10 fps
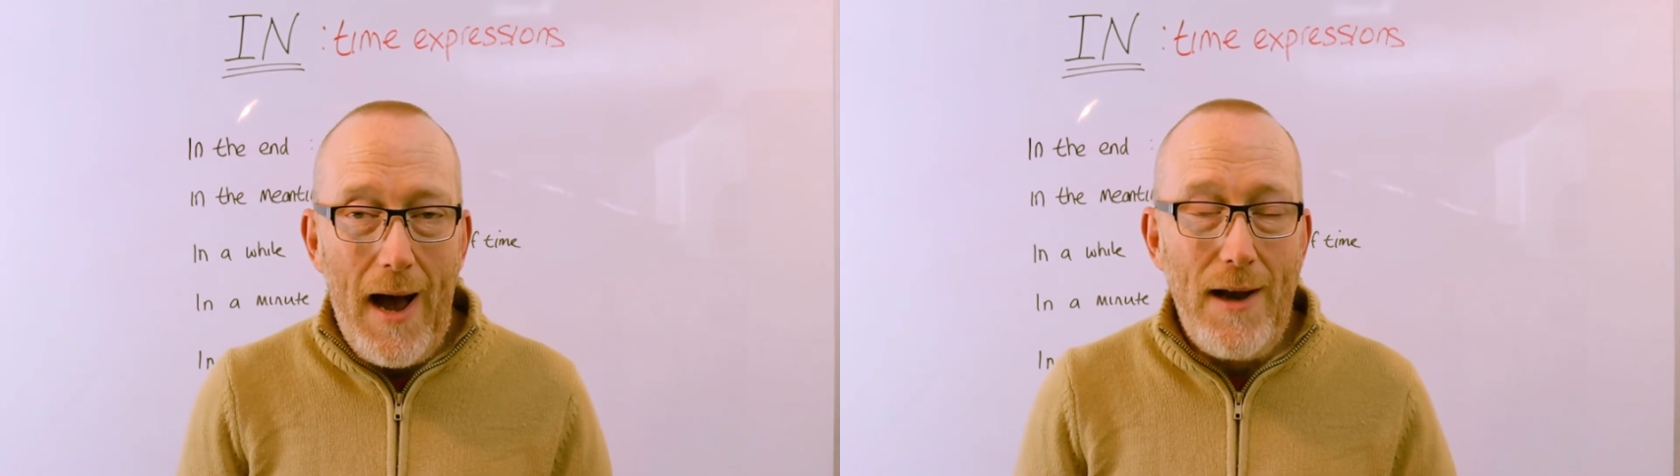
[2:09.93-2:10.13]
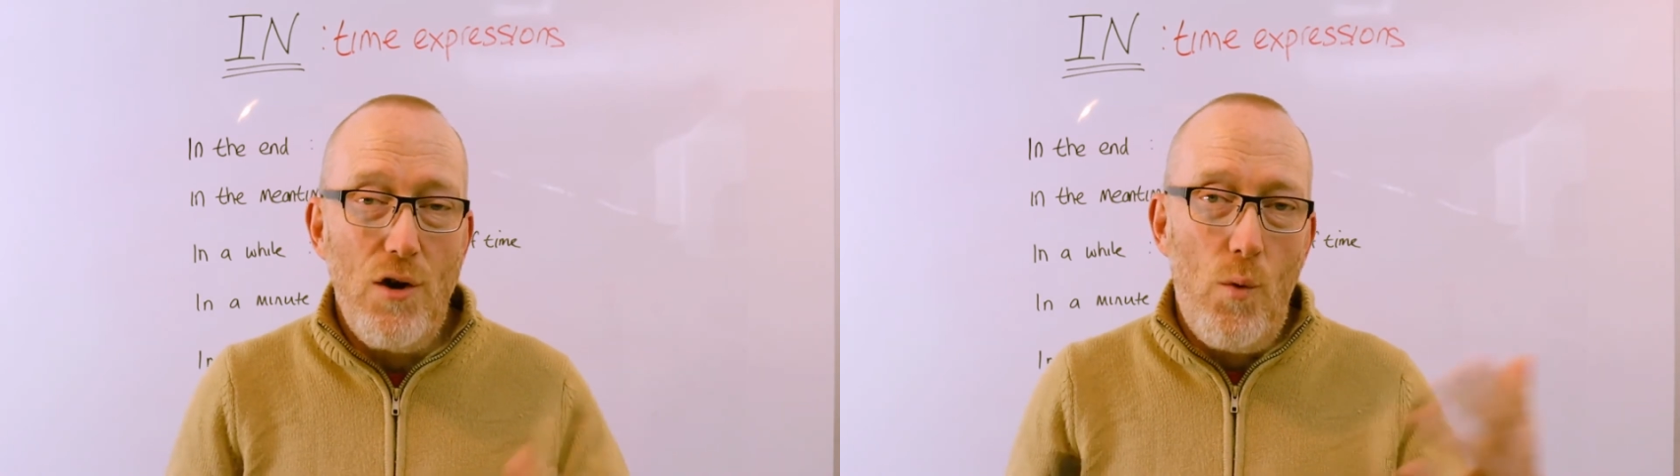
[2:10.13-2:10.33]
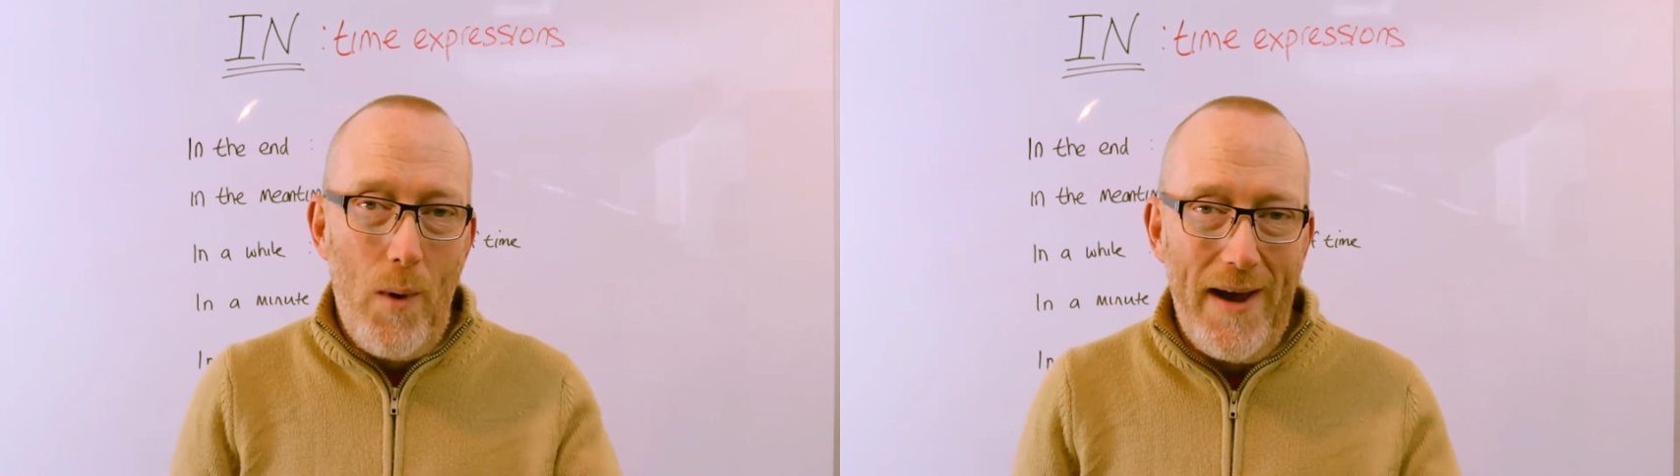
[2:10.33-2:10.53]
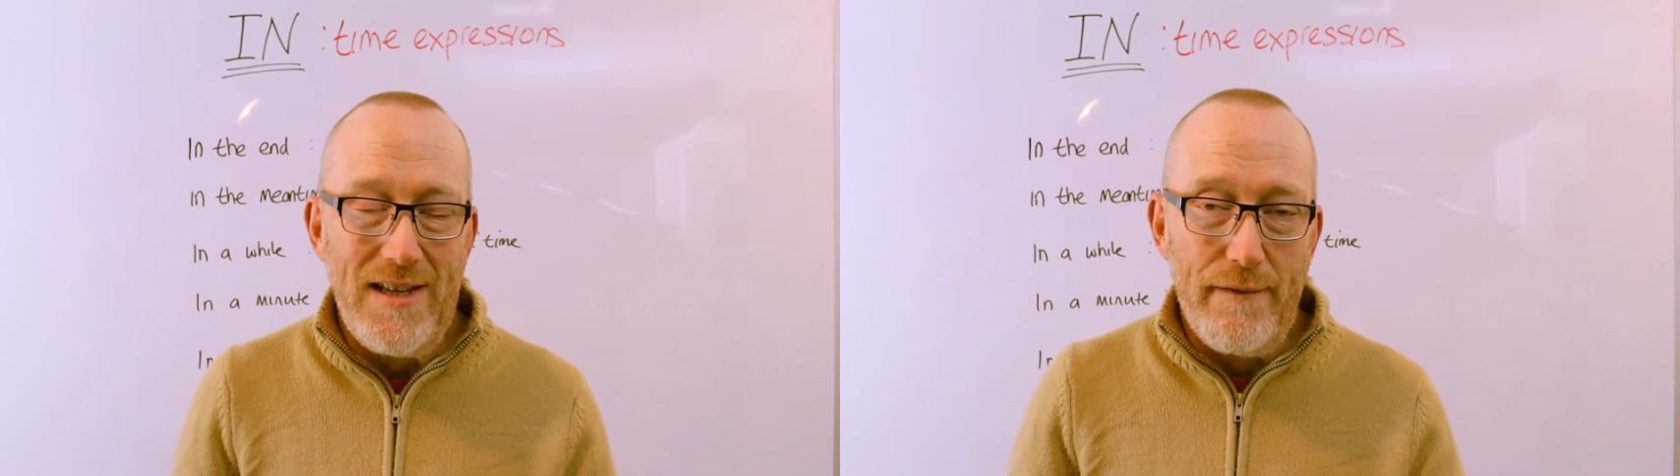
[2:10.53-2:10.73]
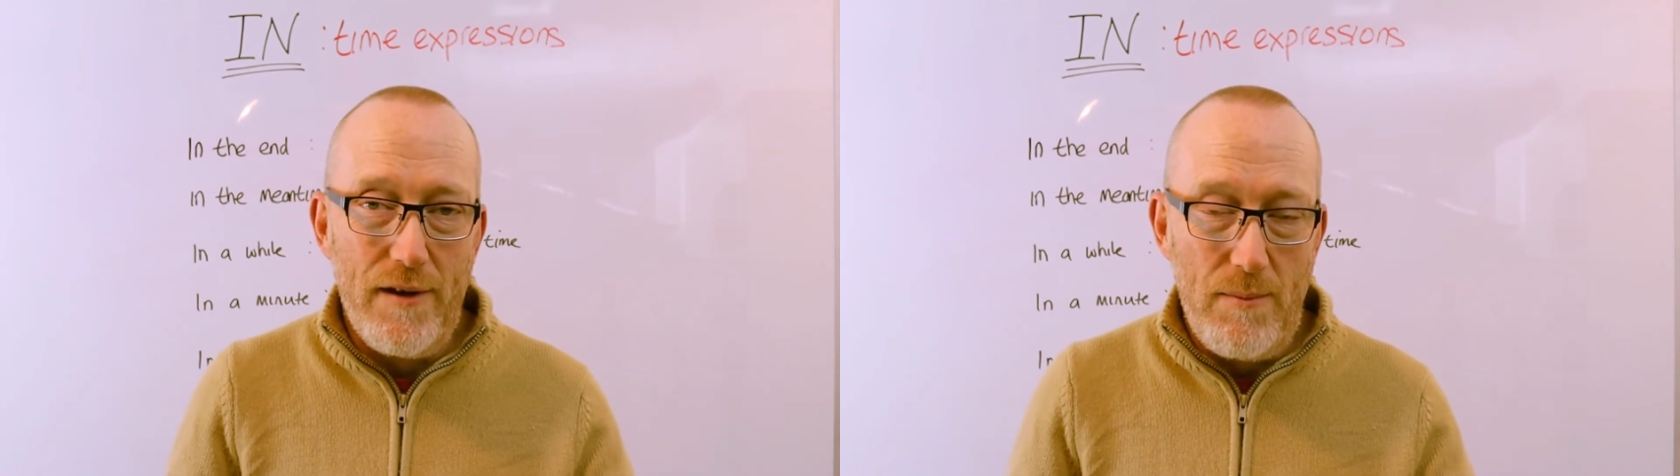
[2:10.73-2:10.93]
and you're
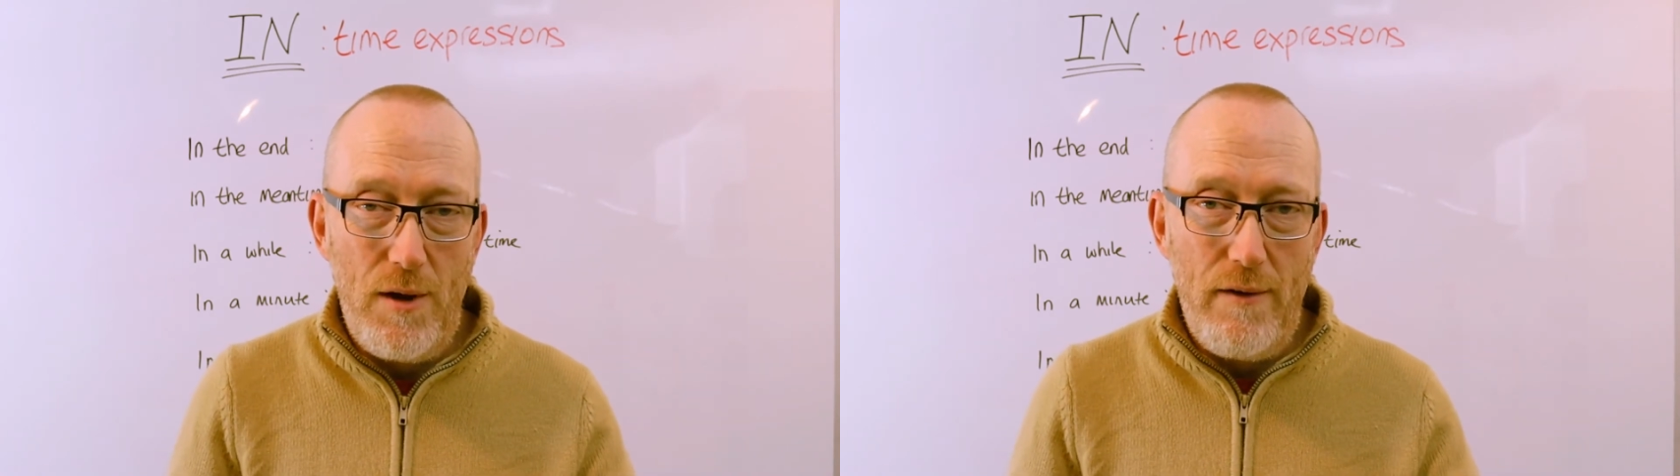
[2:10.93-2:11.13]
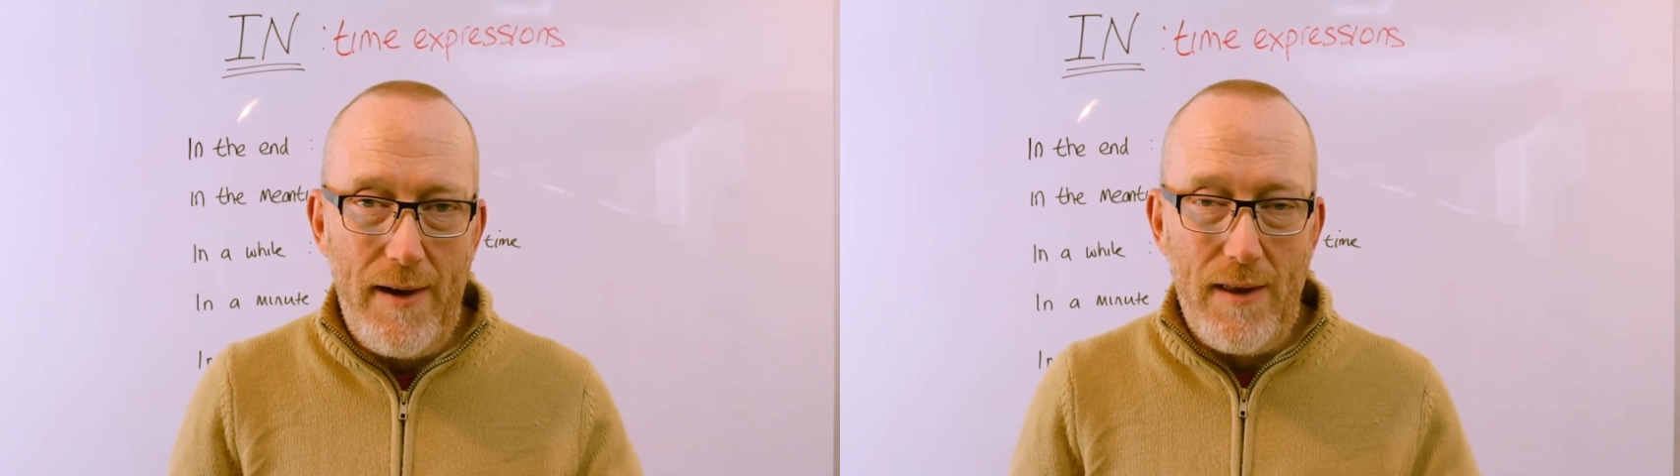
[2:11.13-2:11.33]
waiting for the movie.